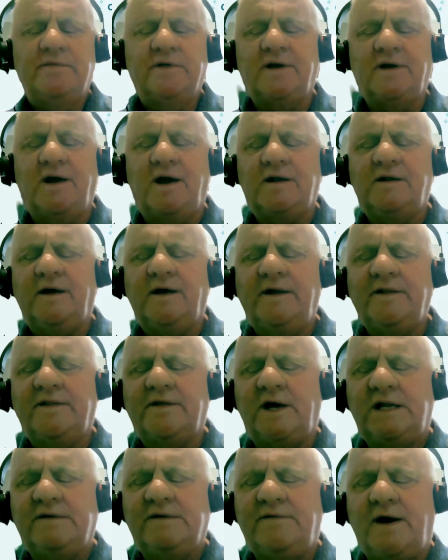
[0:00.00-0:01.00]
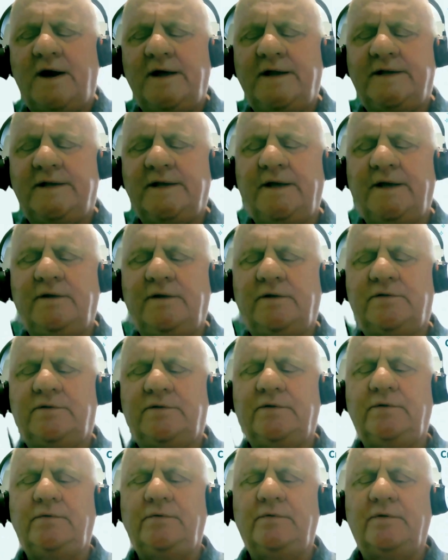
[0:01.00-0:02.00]
The guidelines are divided
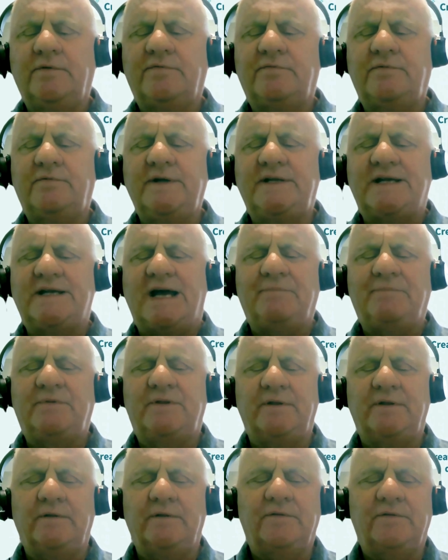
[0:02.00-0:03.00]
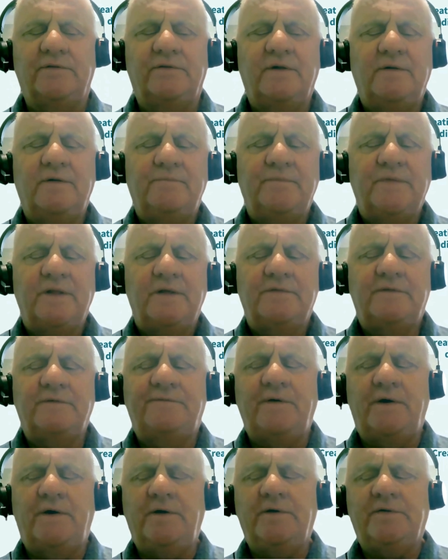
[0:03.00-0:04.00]
into 3 chapters. The
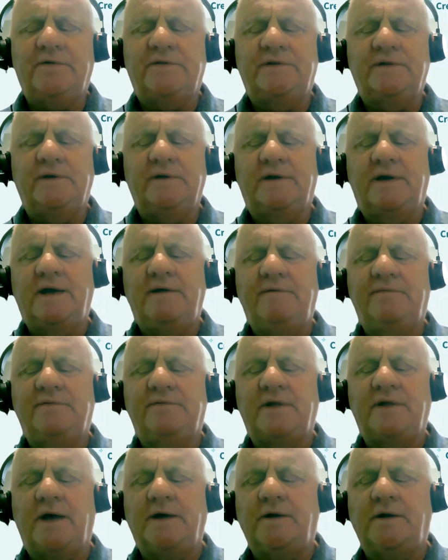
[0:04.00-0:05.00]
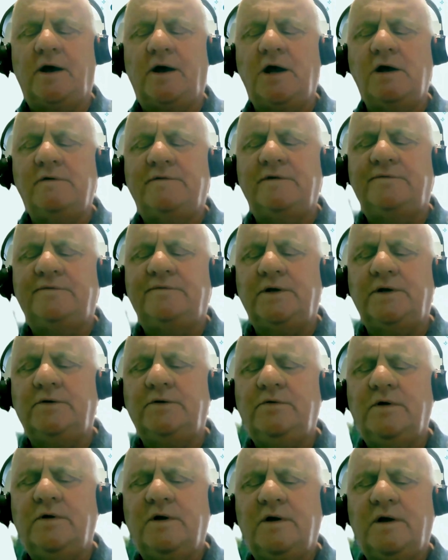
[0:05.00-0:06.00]
first gives an
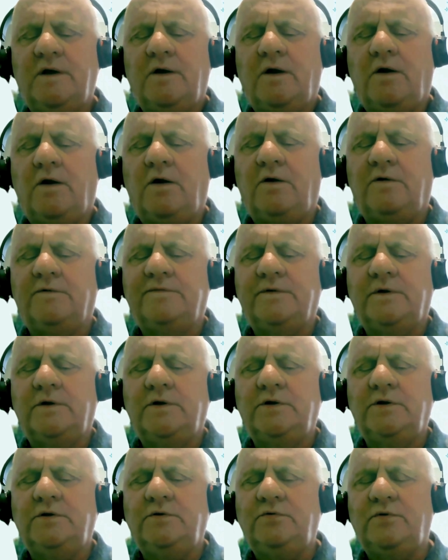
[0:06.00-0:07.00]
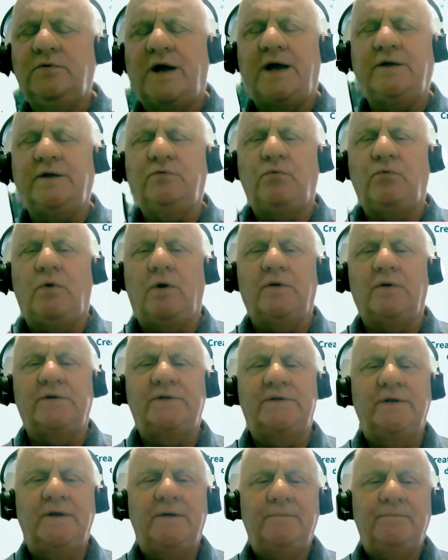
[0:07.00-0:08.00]
overview of who and what
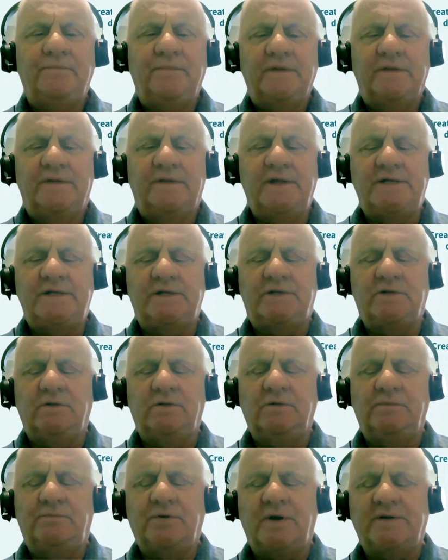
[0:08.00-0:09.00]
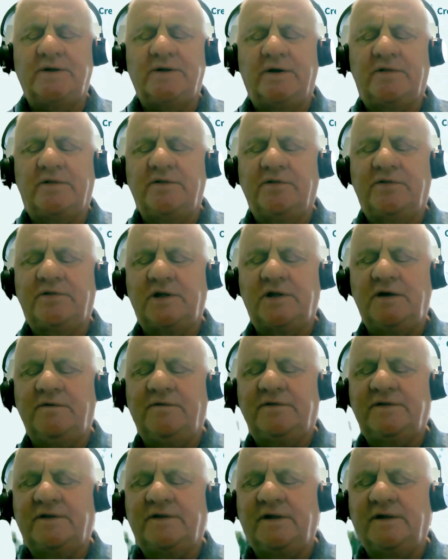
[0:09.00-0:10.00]
digital products and
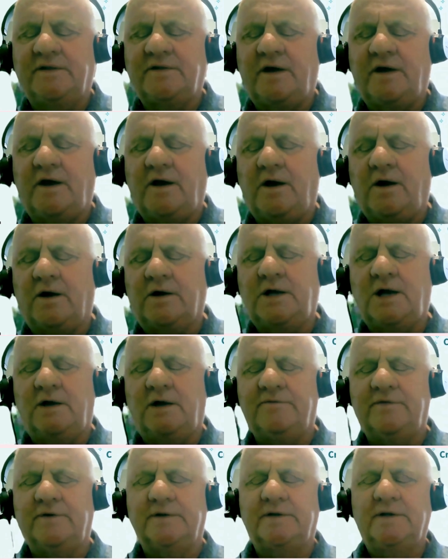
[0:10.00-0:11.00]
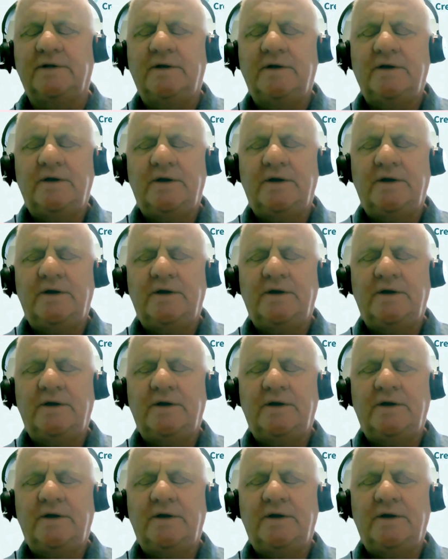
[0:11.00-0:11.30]
services are covered